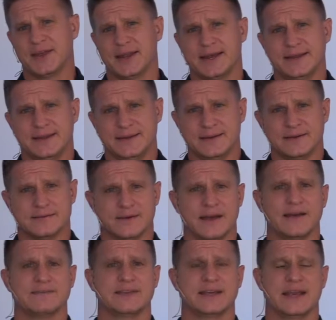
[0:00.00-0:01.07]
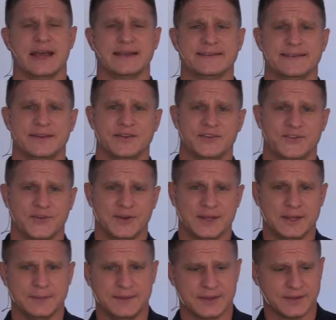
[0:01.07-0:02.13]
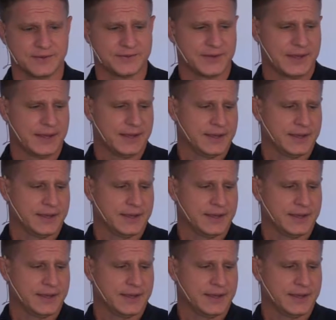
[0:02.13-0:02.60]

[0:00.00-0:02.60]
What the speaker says: that idea of a heavenly asset is tricky because